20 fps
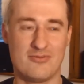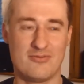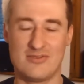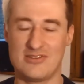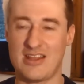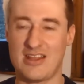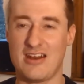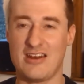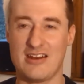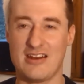
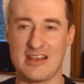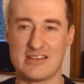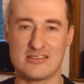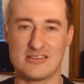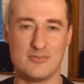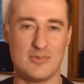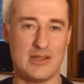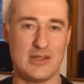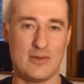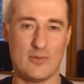standing next
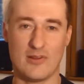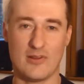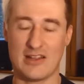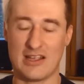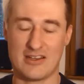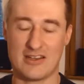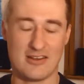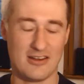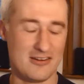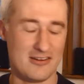to me with
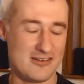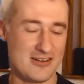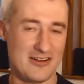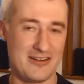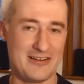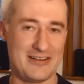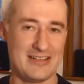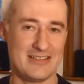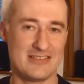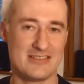like colored
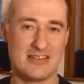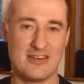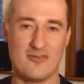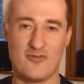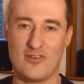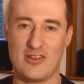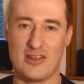hair and stuff.